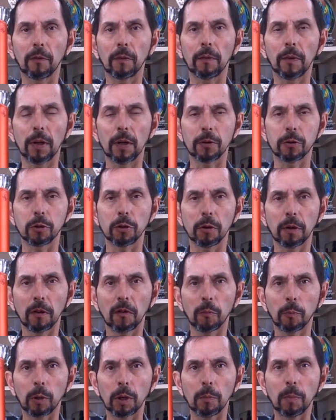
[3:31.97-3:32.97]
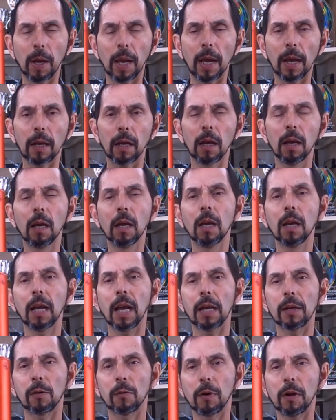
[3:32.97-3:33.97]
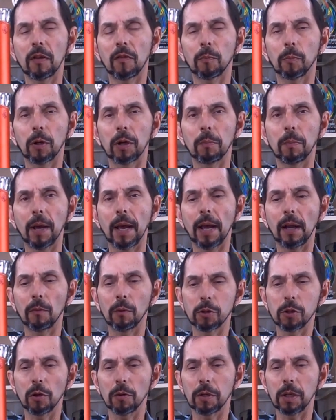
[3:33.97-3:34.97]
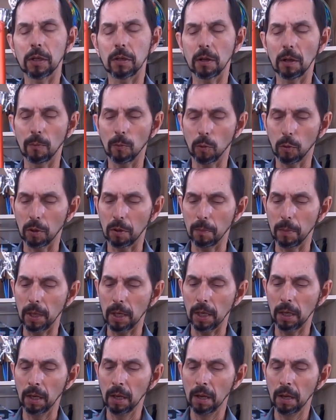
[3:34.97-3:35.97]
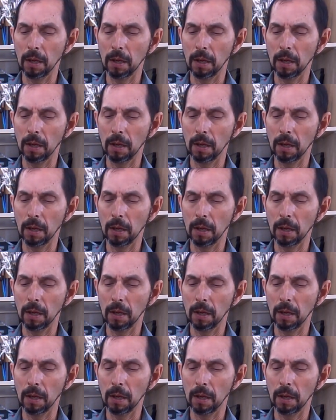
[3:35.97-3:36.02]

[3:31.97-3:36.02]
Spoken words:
We've got a touring spring pack and a race spring pack, which I'll detail more in a minute.